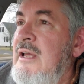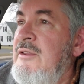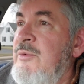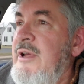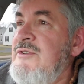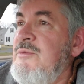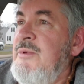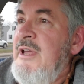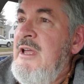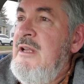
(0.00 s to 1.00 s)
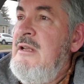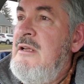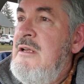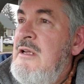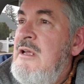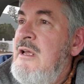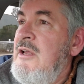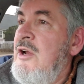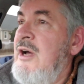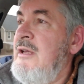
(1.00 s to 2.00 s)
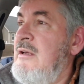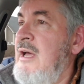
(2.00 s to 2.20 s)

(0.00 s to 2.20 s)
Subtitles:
and the razor blade, I